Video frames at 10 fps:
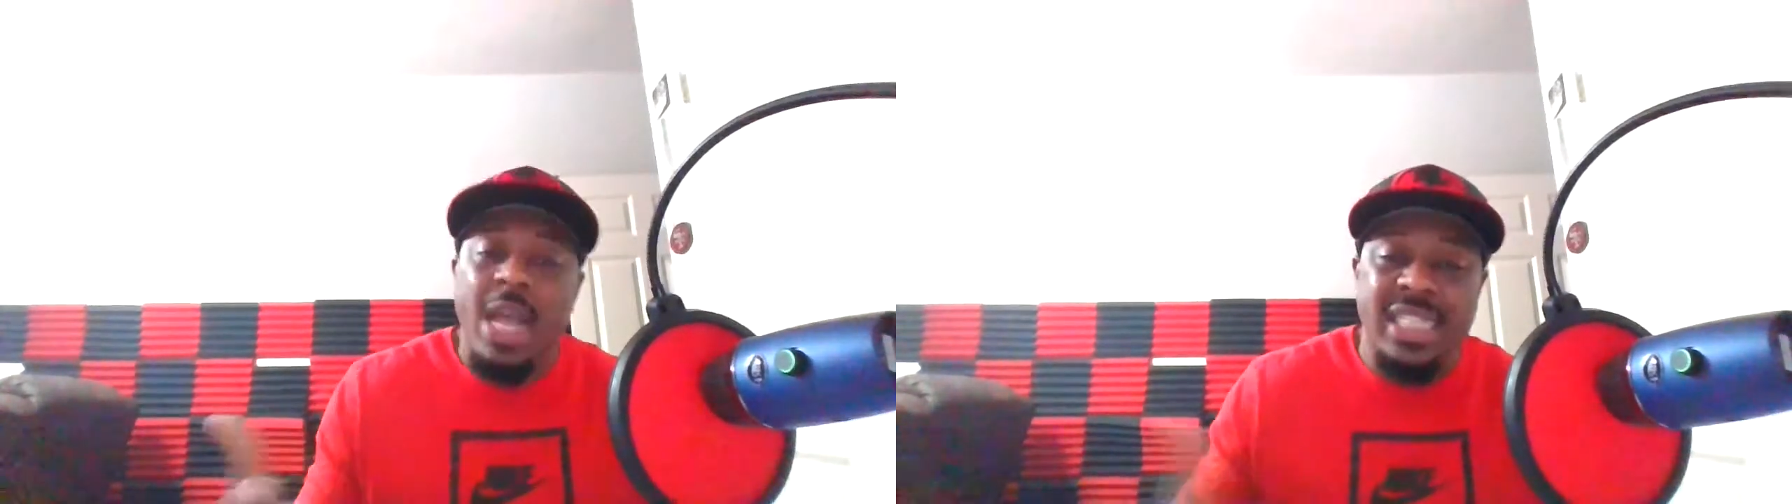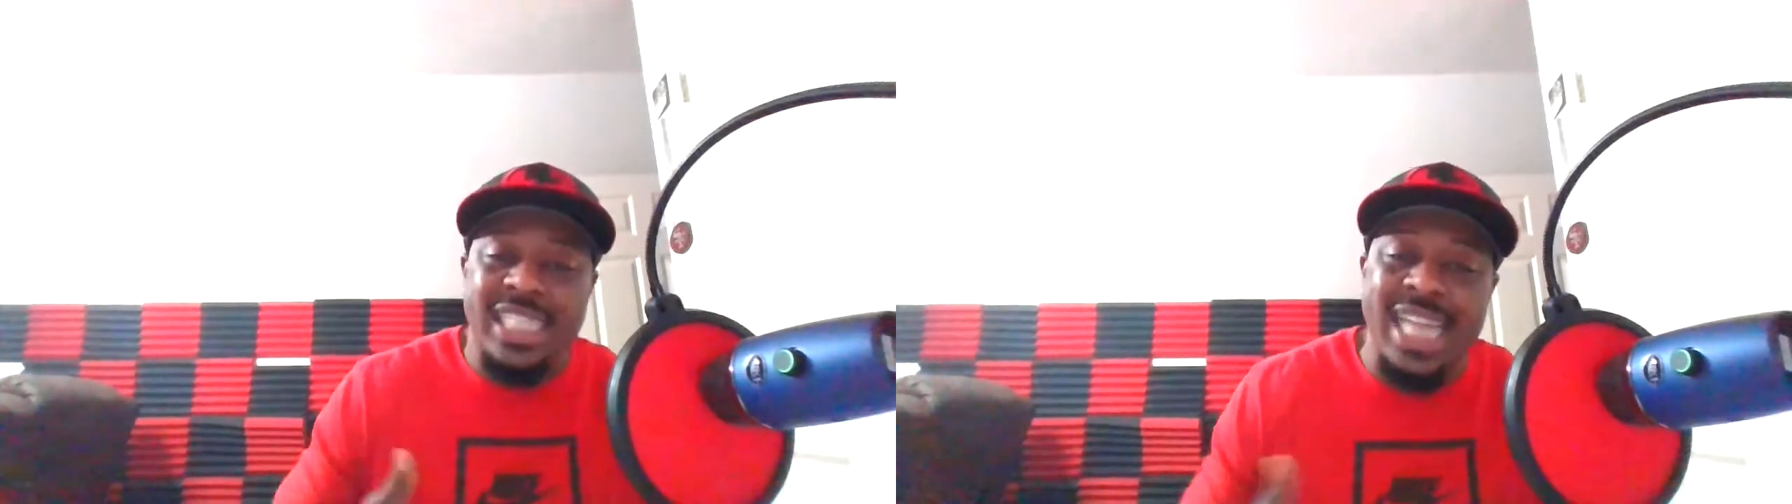
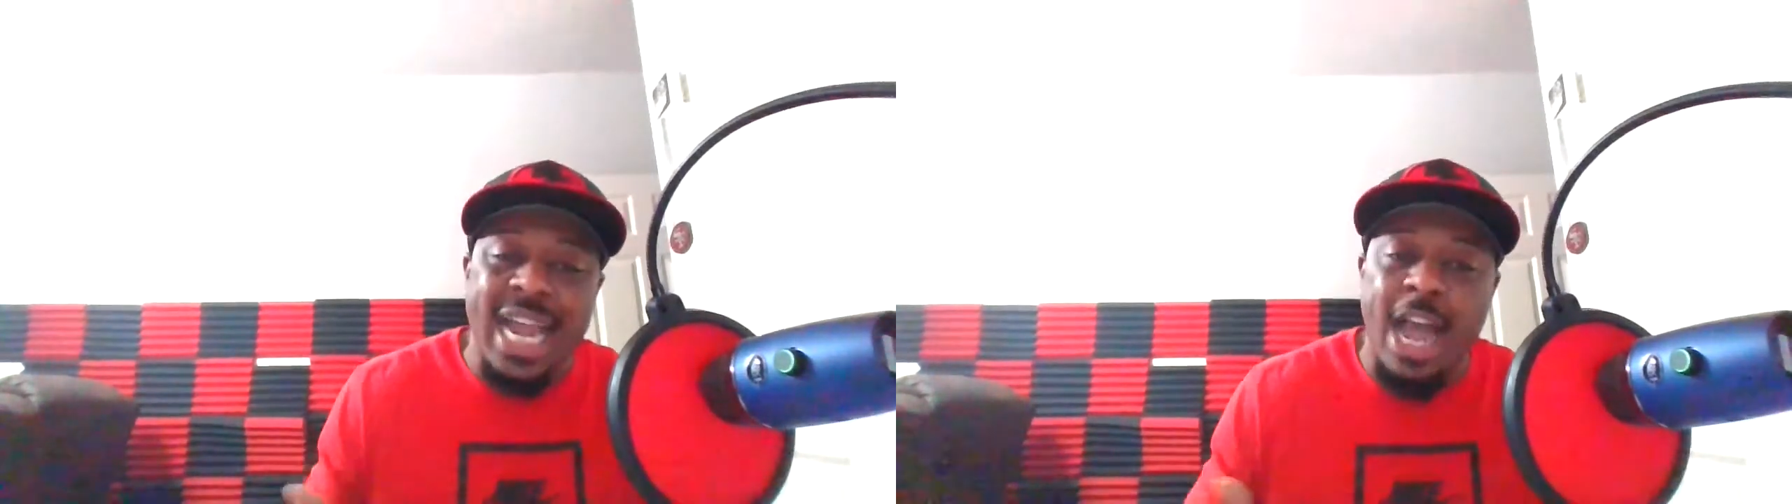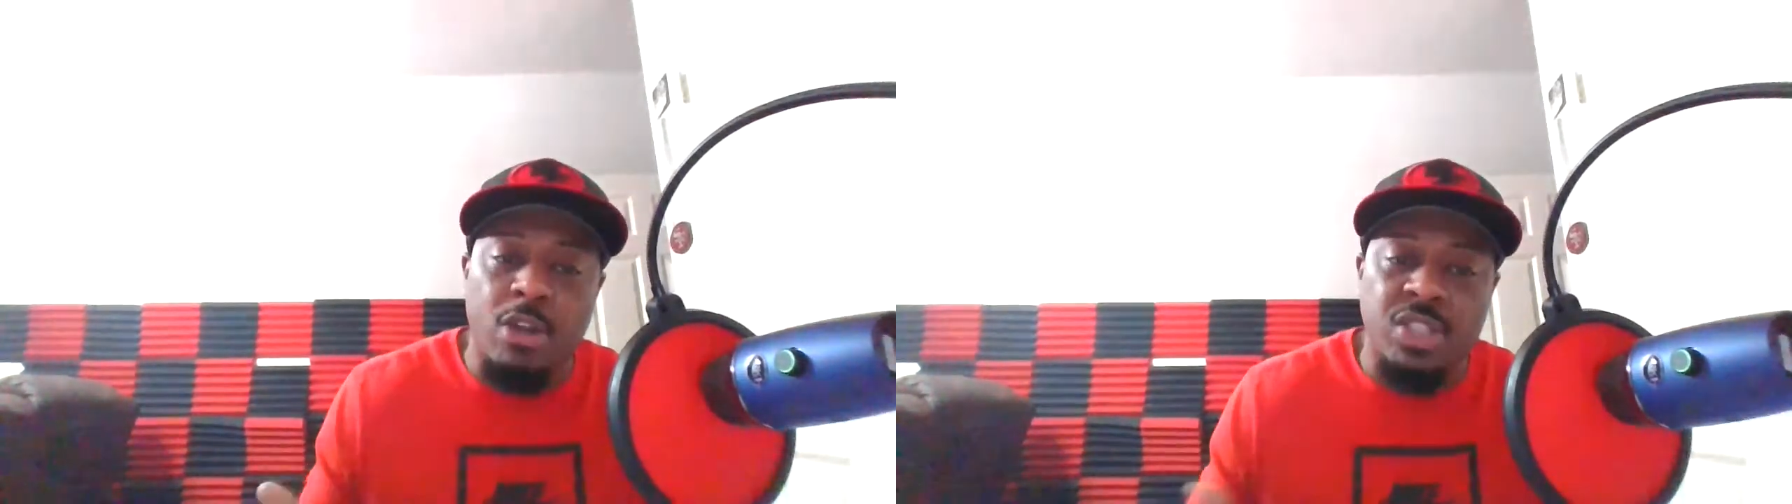because it's
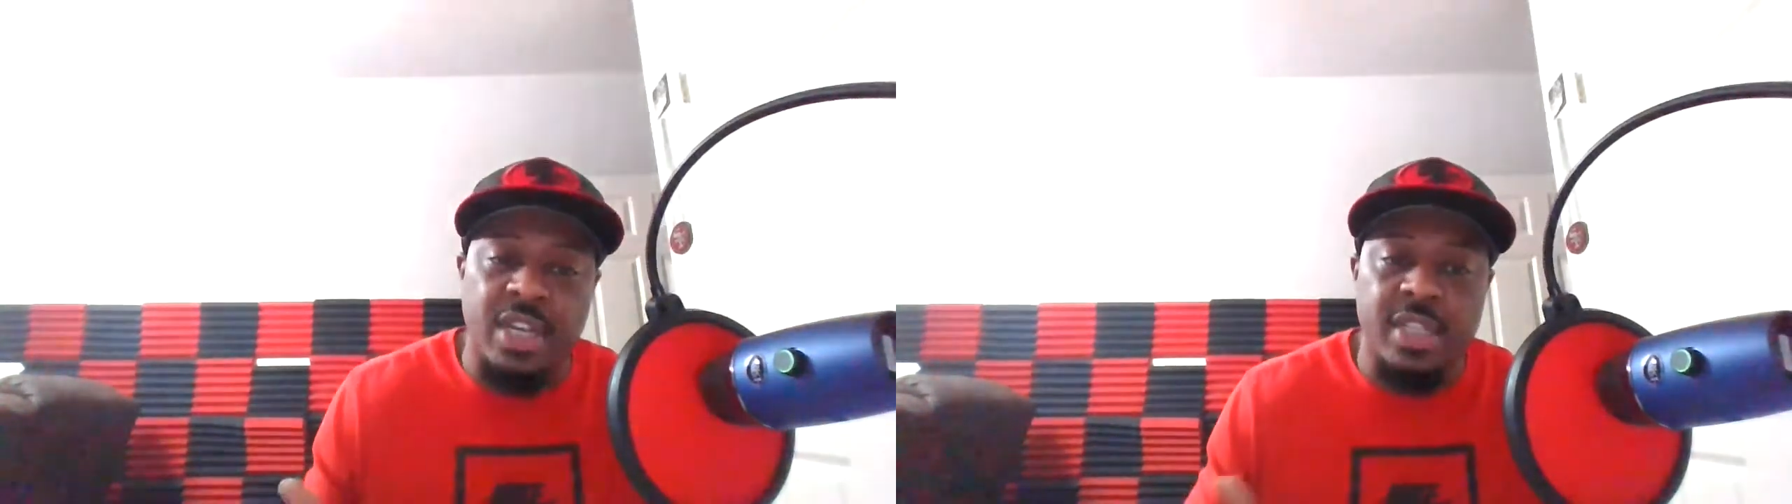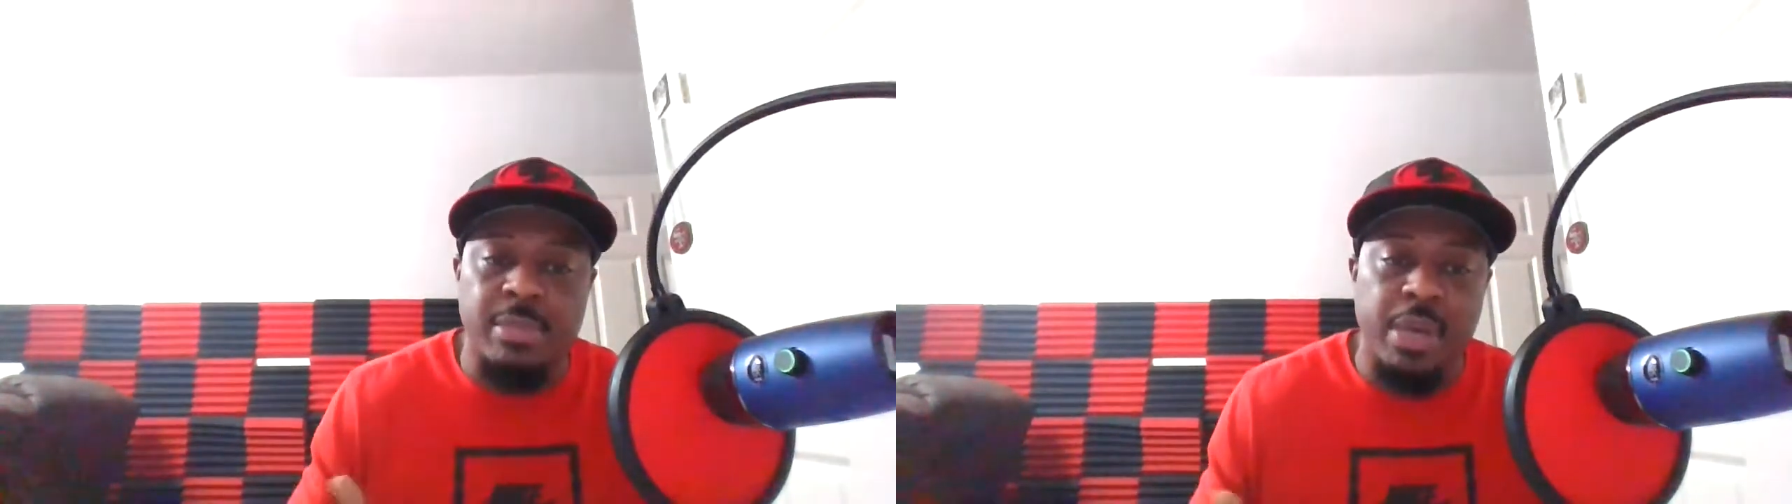not
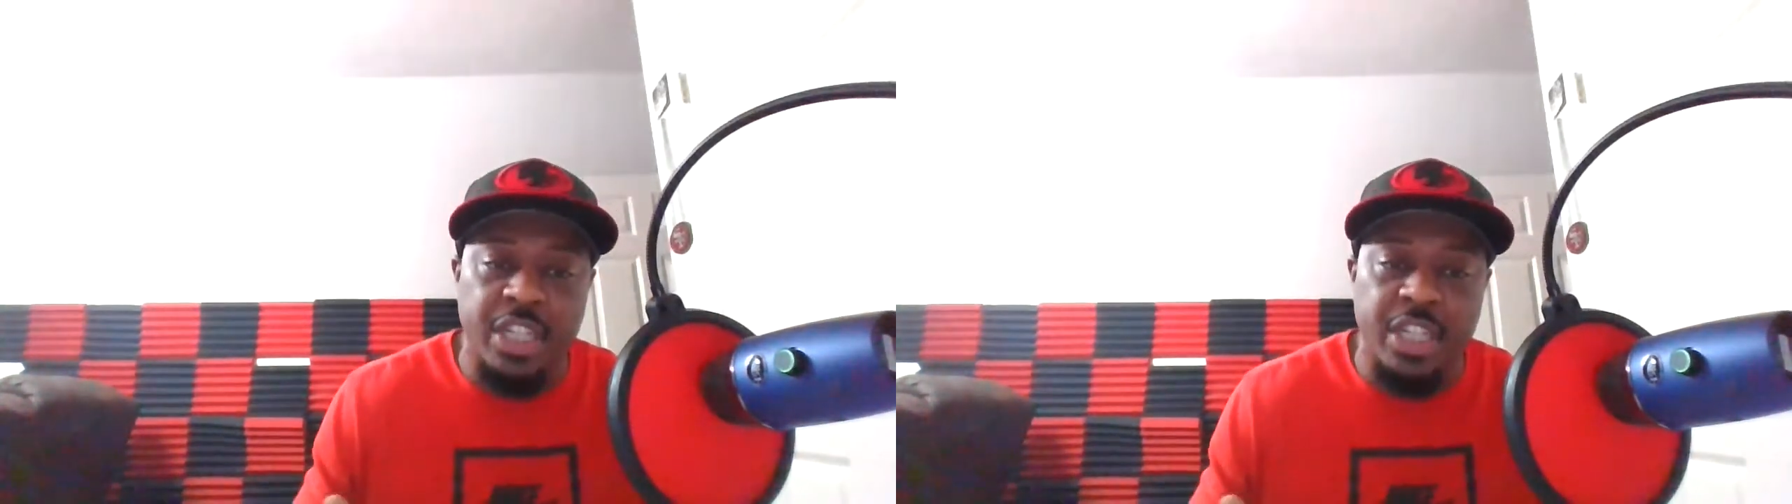costing us